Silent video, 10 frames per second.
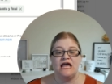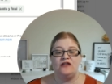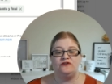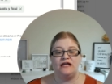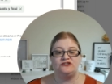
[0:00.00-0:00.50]

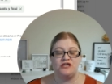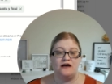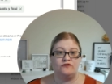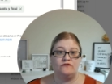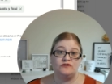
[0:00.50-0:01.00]
And you can actually
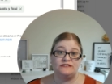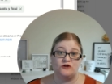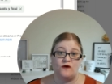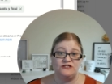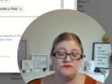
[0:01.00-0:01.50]
hover over this
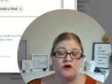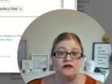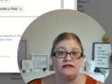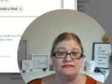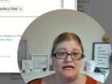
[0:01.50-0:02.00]
little question
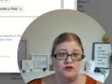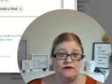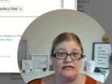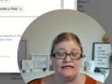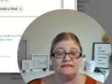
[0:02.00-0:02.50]
mark. It'll tell you
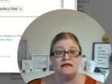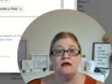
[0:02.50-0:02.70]
what it is.